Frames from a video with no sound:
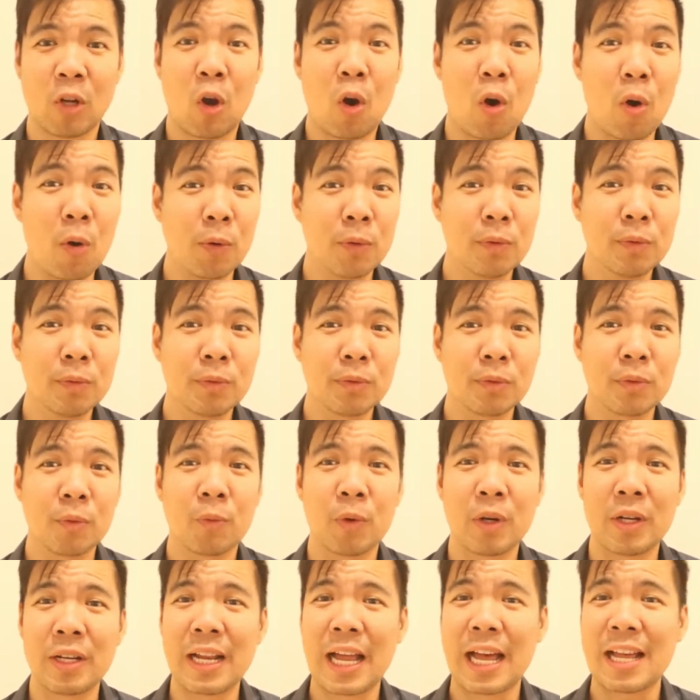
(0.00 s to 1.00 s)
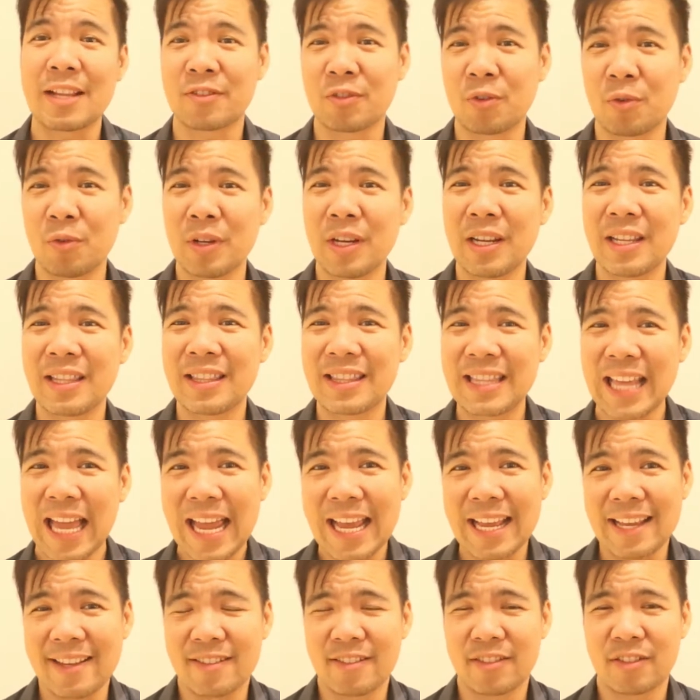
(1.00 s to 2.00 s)
Homes will last only
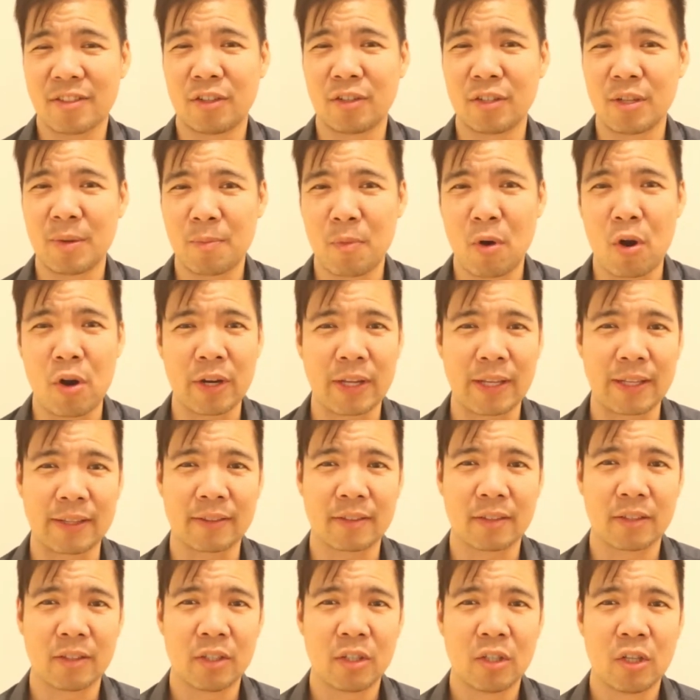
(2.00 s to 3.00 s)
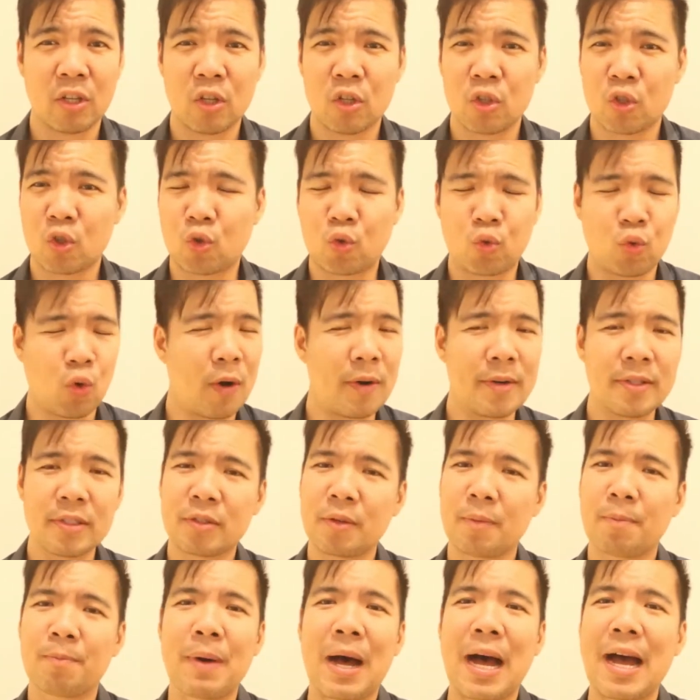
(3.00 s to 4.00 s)
days on the market. Swarms
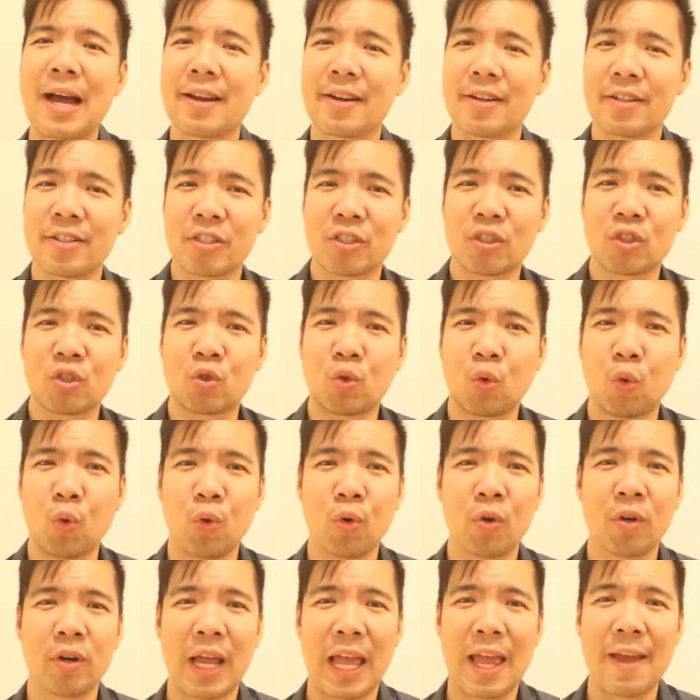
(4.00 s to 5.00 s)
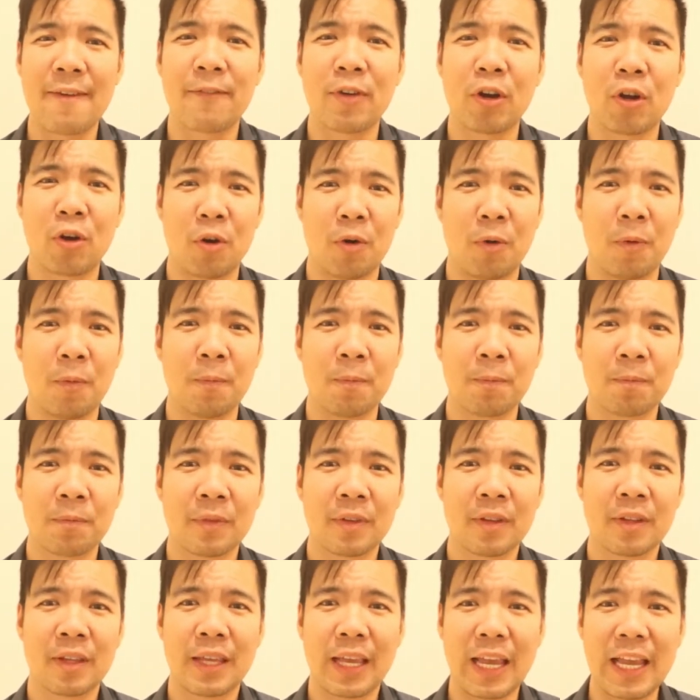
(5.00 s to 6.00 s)
of buyers tour every home.
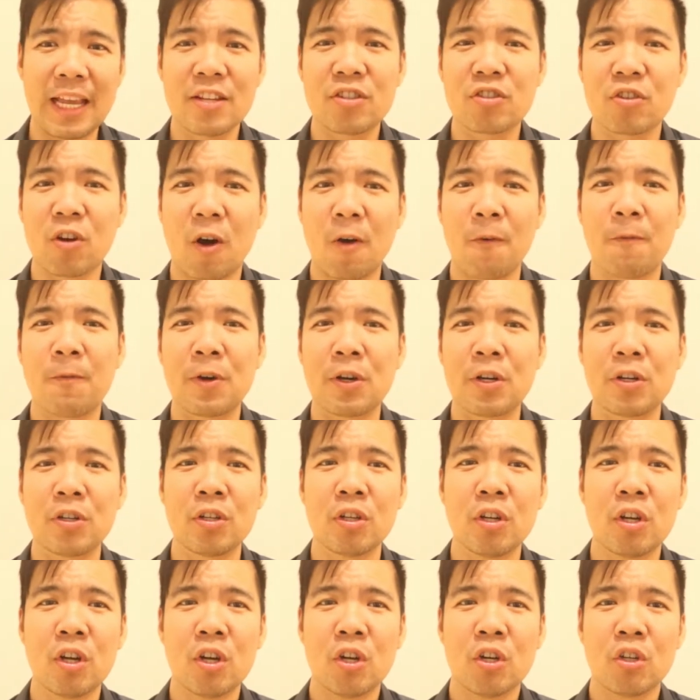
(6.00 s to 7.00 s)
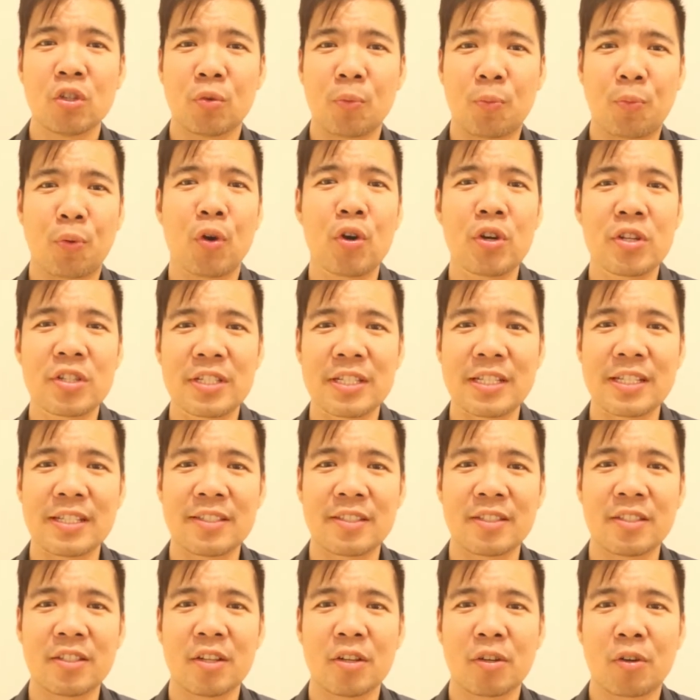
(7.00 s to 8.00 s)
Each offer to
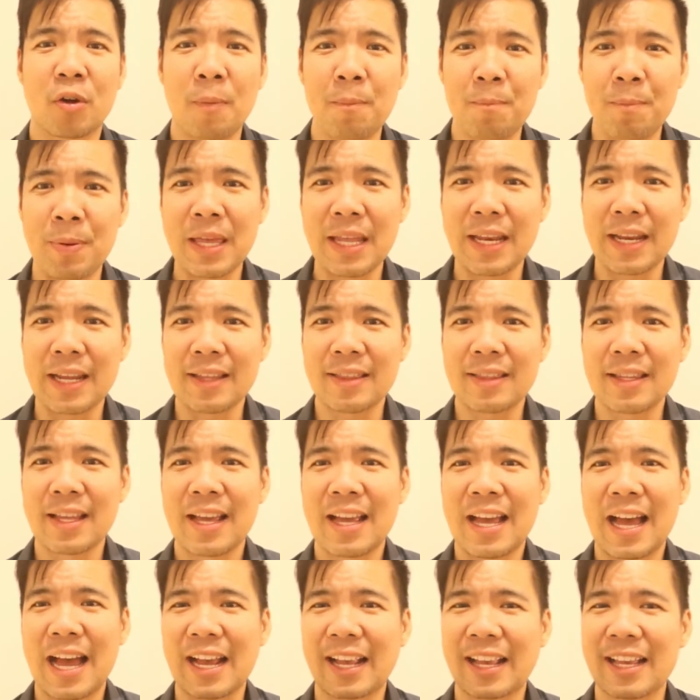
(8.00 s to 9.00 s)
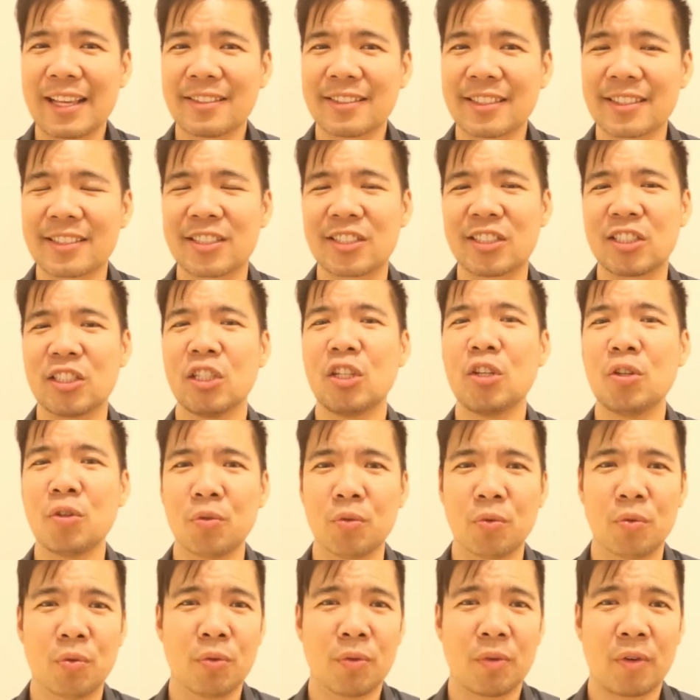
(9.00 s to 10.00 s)
purchase competed against a
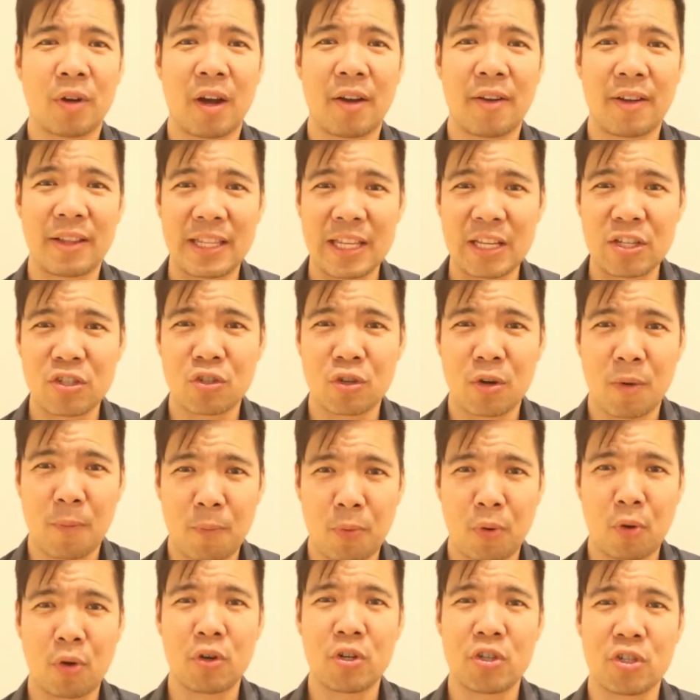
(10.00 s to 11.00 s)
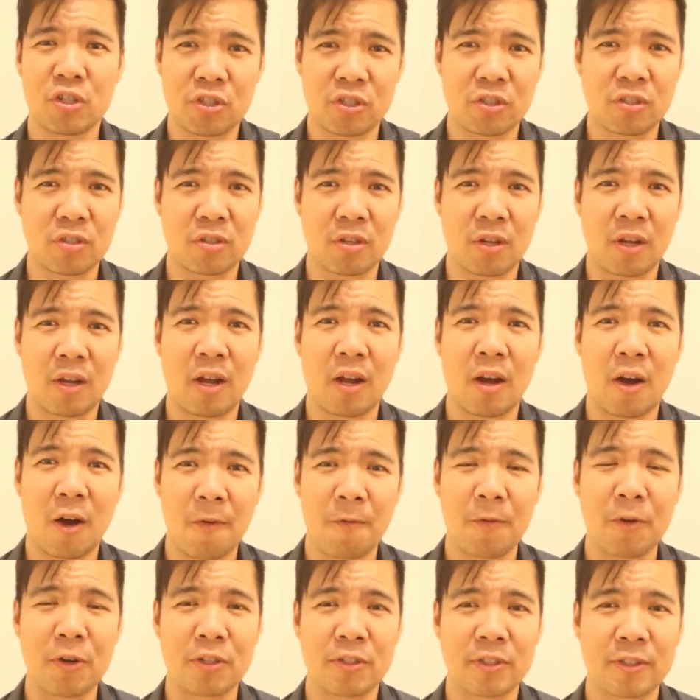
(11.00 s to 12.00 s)
slew of additional purchase uh,
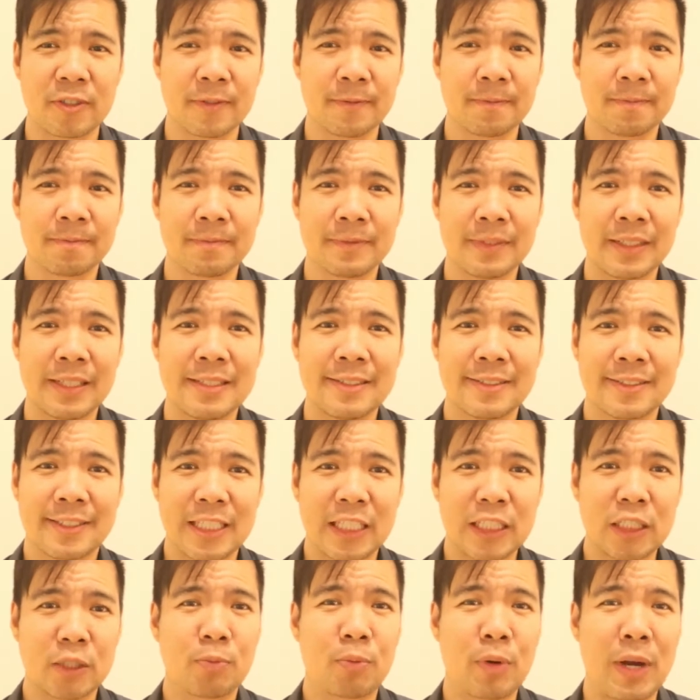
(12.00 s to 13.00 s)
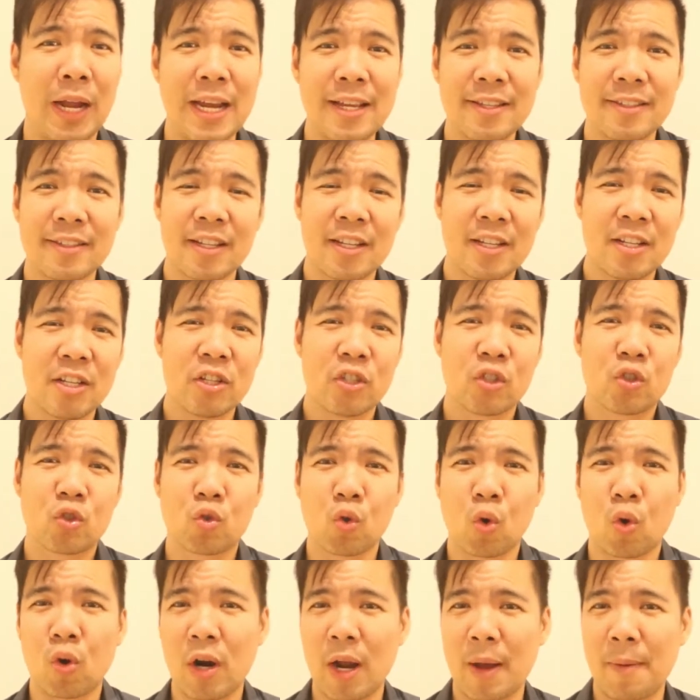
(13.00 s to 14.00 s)
offers. Sales price
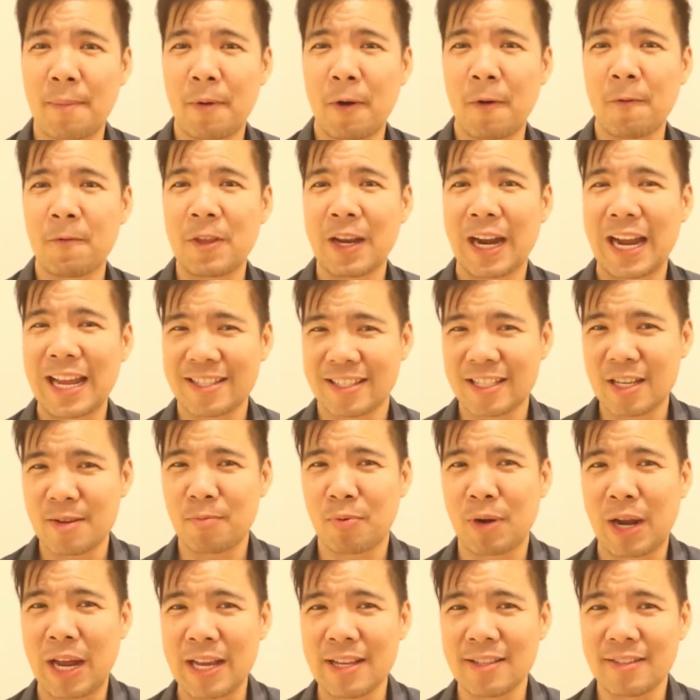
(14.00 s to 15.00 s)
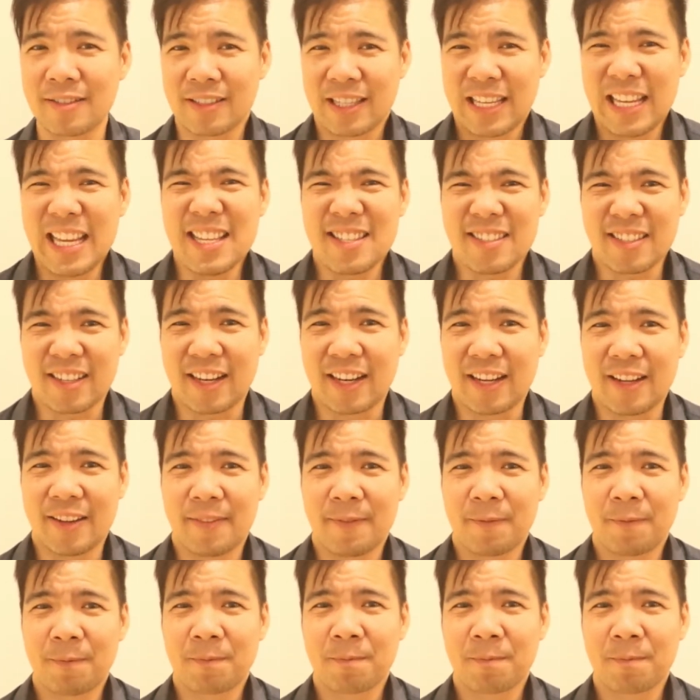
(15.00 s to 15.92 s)
soared above their asking price easily,